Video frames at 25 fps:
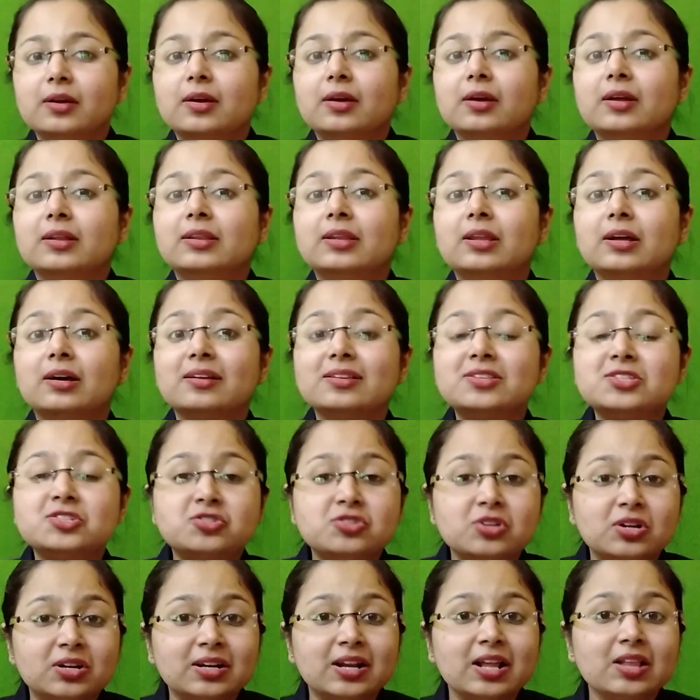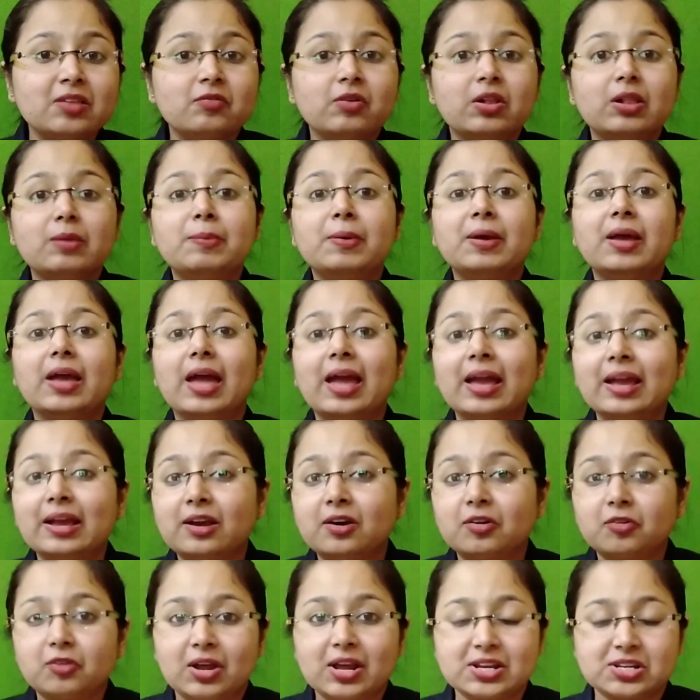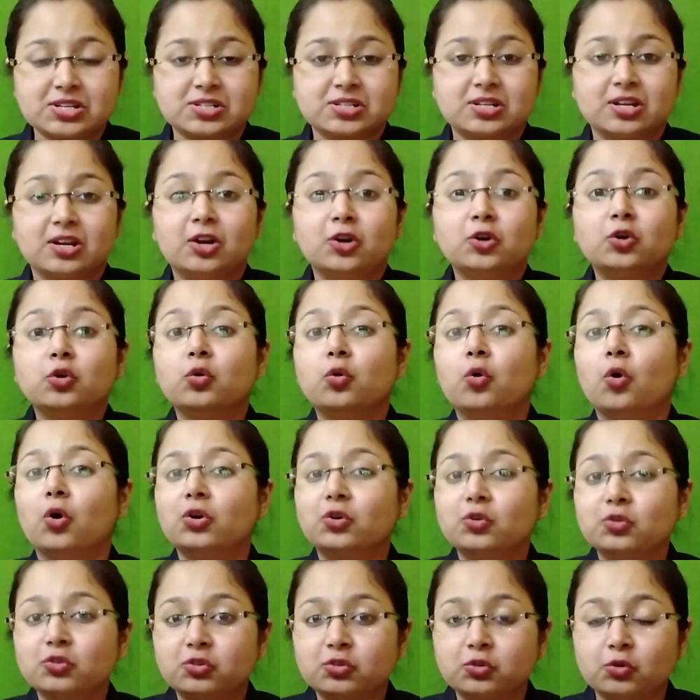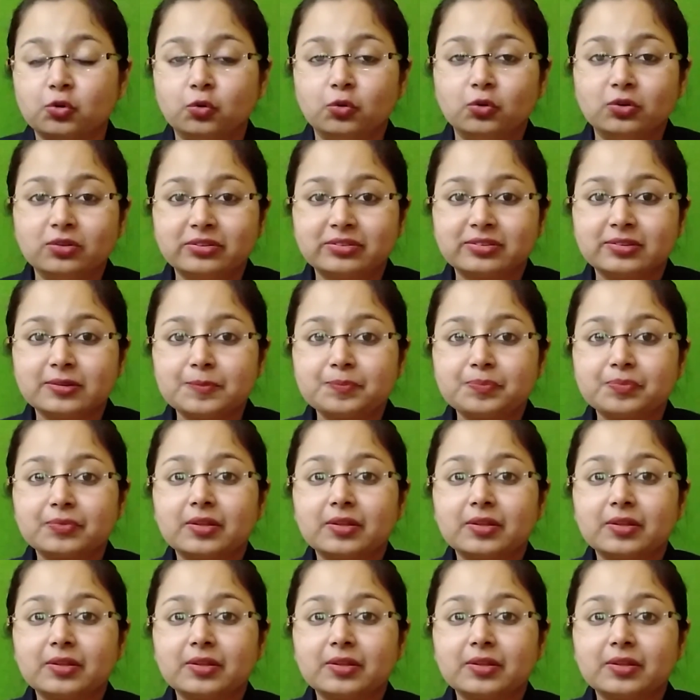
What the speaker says: The children will be encouraged to go to schools,